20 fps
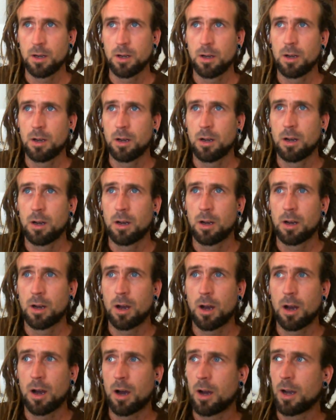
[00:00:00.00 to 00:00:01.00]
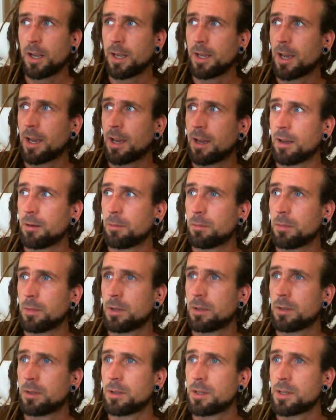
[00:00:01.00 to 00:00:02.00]
I am
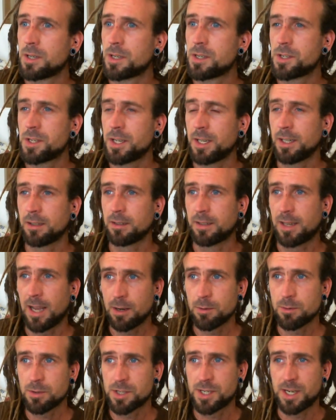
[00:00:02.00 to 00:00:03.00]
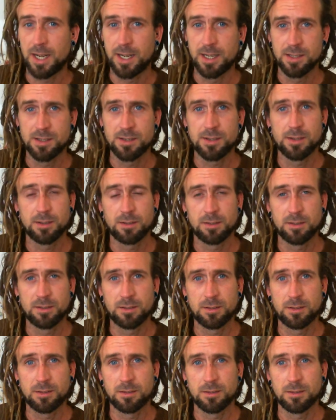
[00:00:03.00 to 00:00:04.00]
sitting downstairs
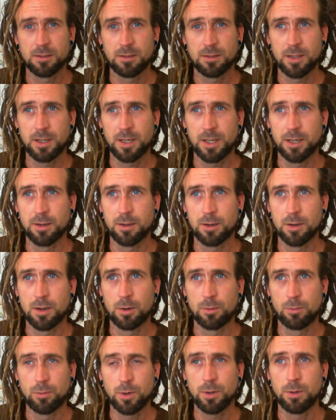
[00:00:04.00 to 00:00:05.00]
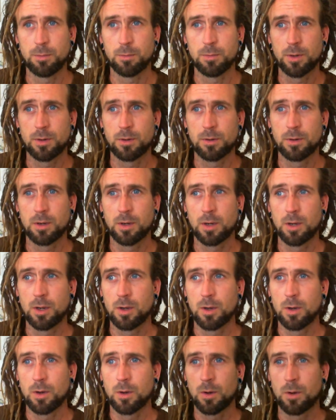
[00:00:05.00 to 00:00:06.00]
in a room
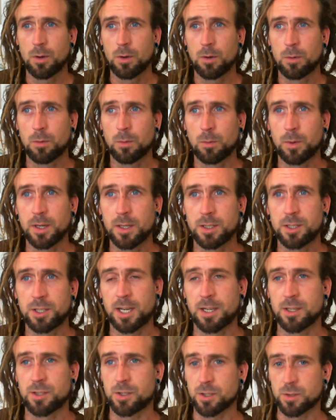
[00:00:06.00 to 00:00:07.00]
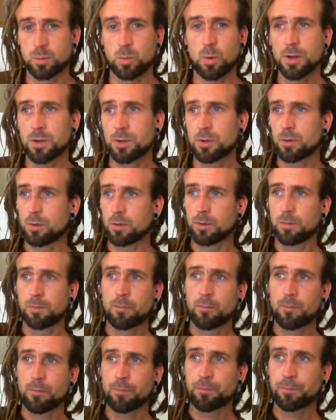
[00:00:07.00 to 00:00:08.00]
which has just one door
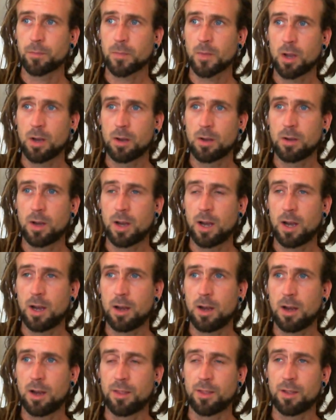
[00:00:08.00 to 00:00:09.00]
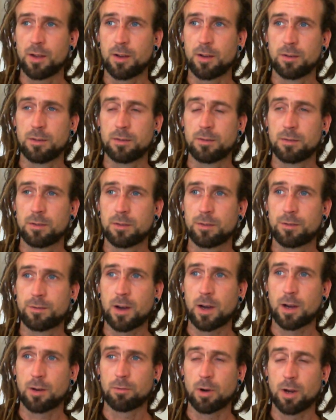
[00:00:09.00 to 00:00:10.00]
at the far right,
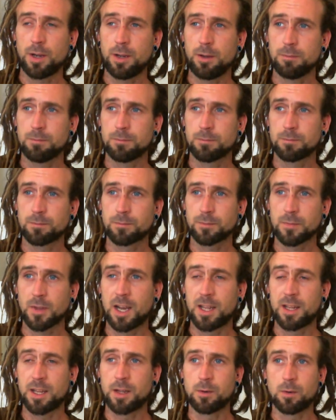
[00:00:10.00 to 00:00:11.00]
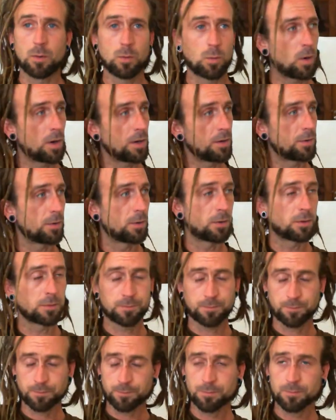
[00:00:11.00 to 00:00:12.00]
and then one door
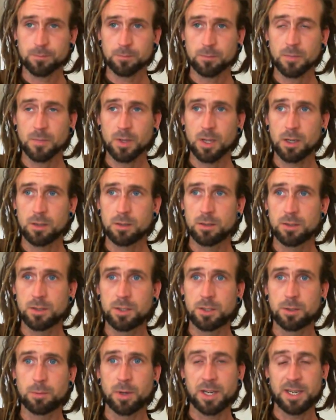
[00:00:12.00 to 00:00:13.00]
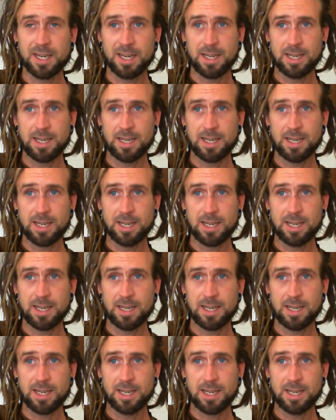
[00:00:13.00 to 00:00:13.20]
to my near left,